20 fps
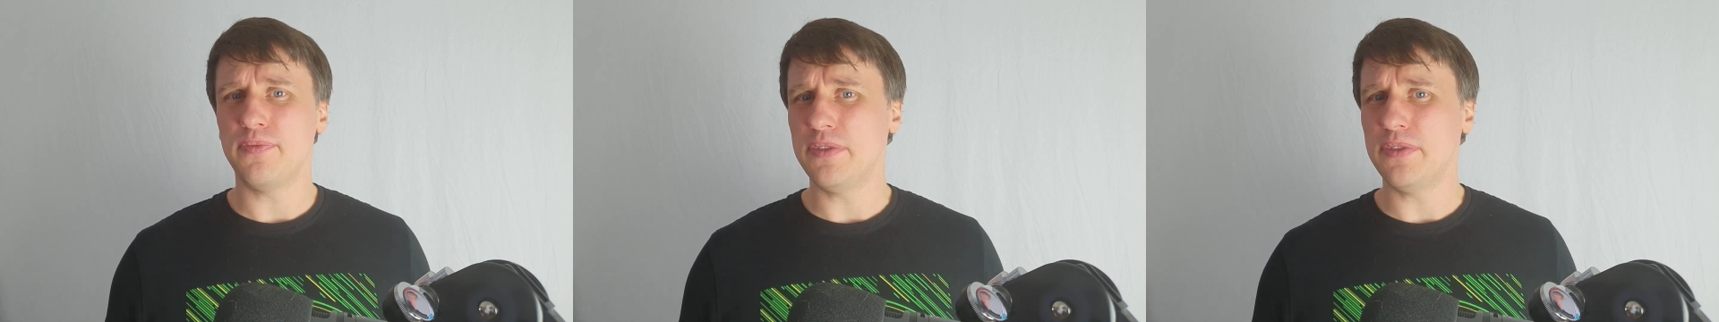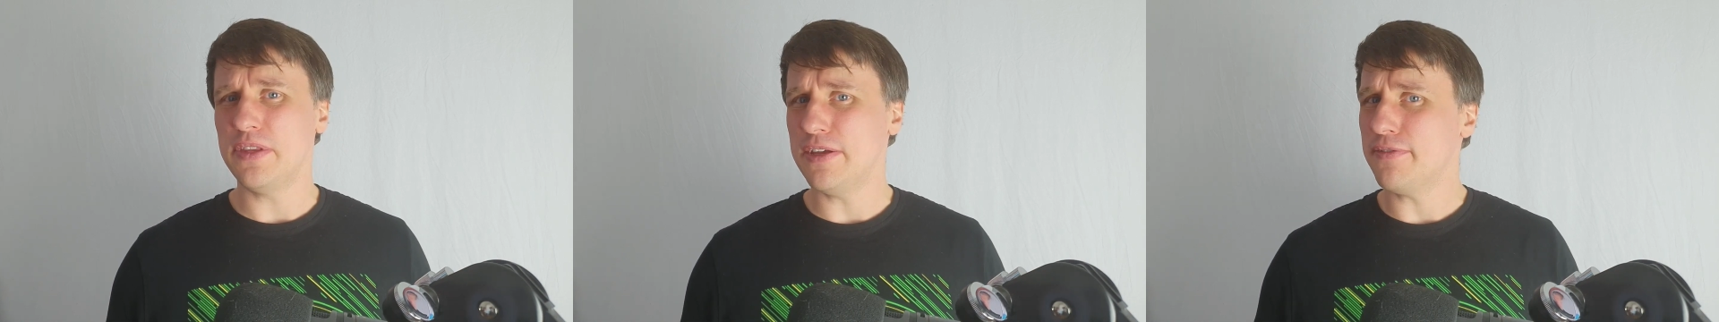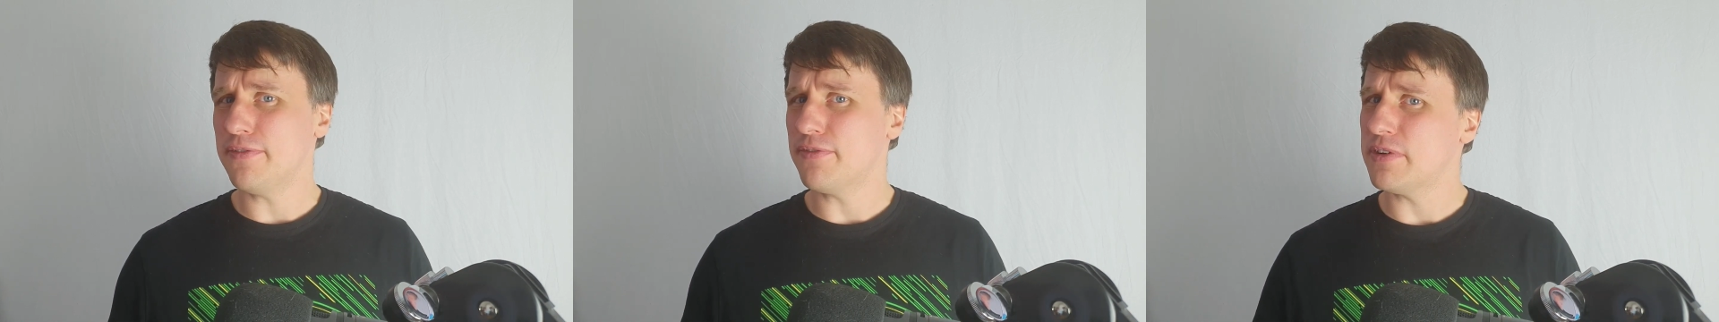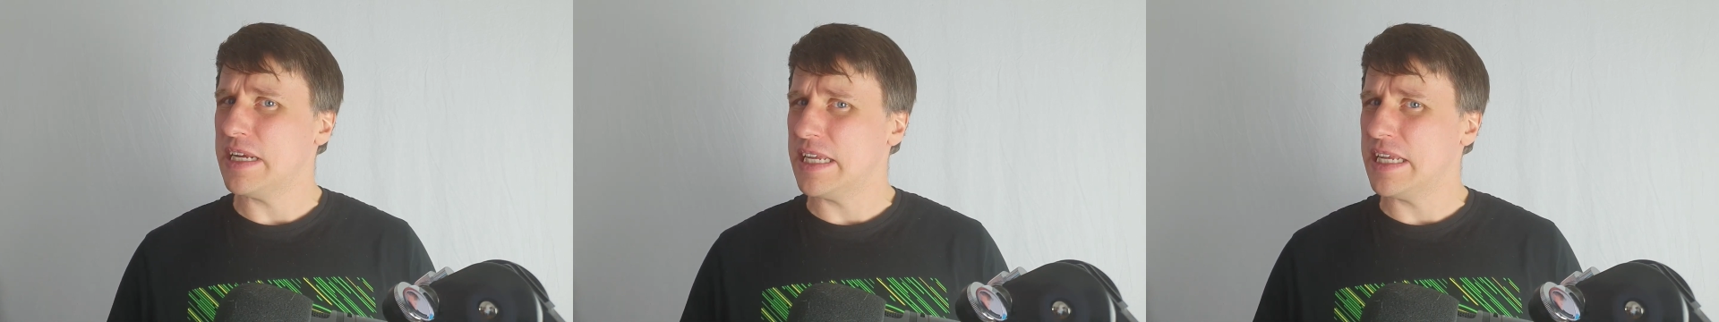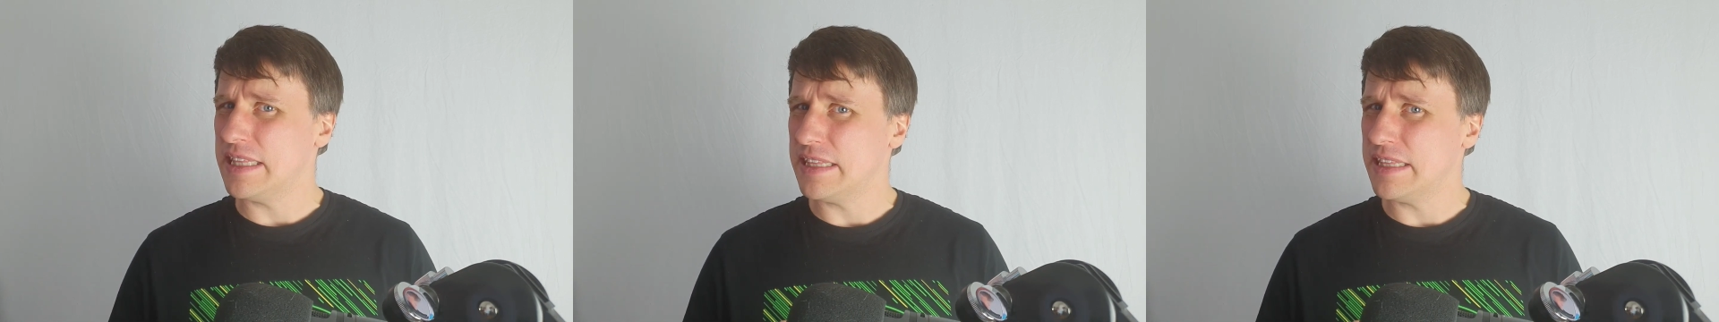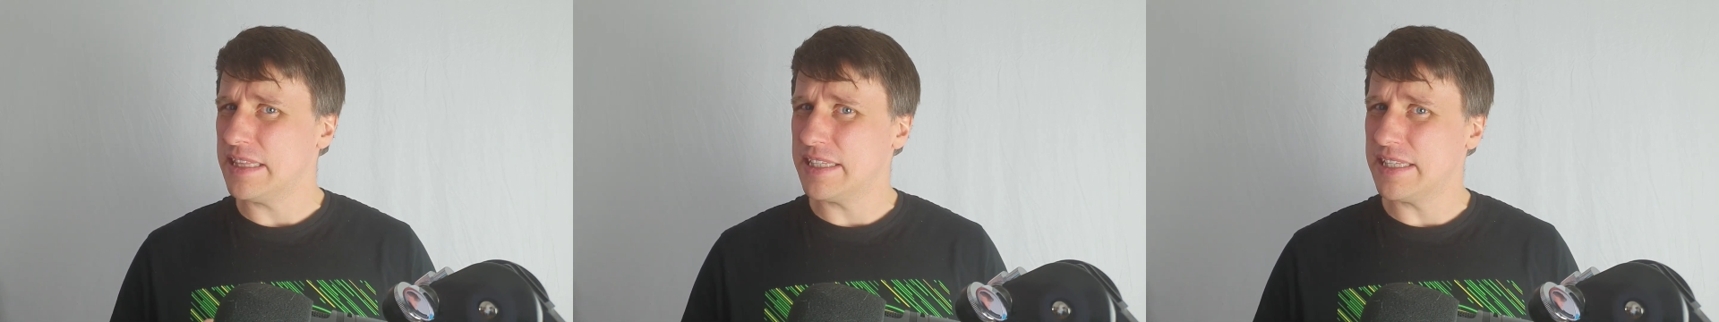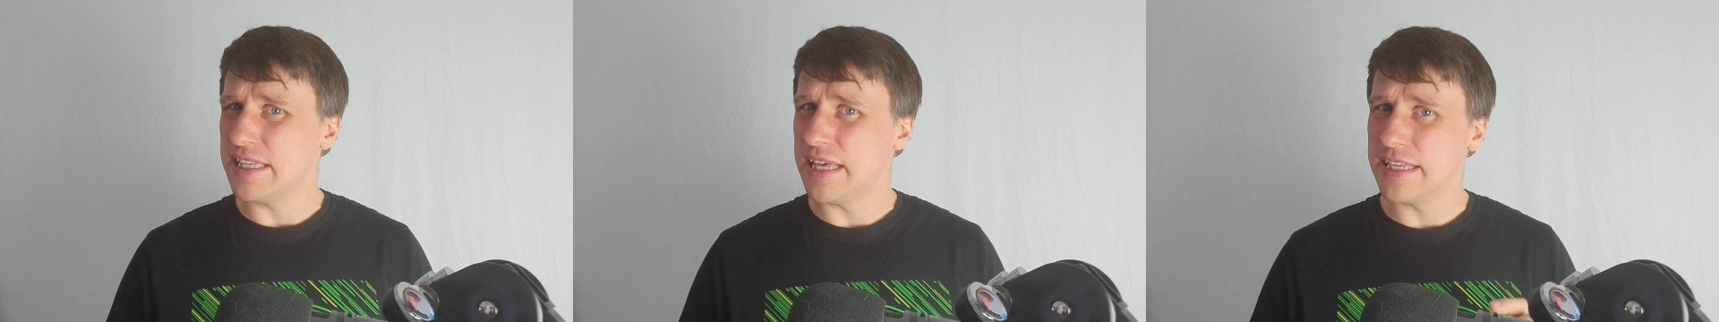
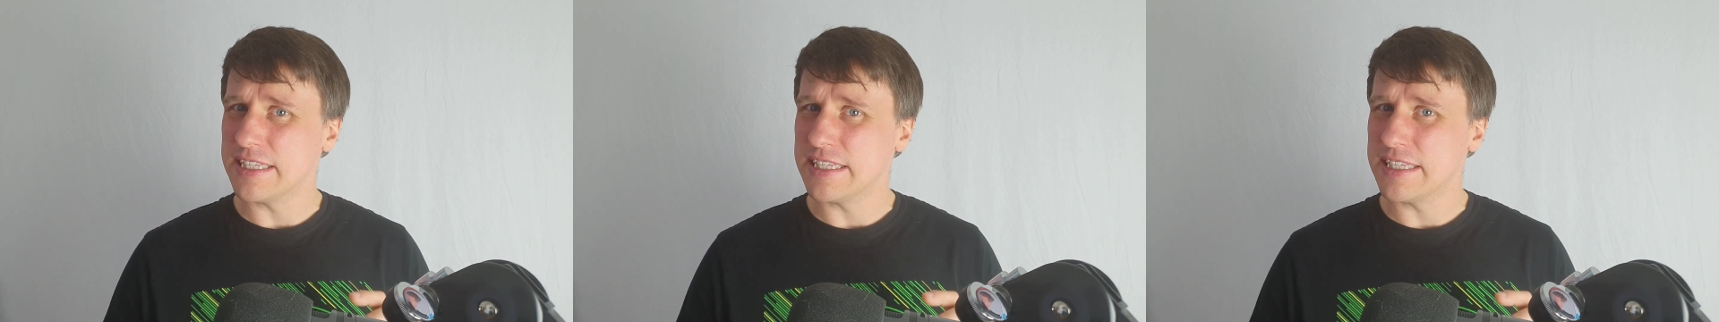different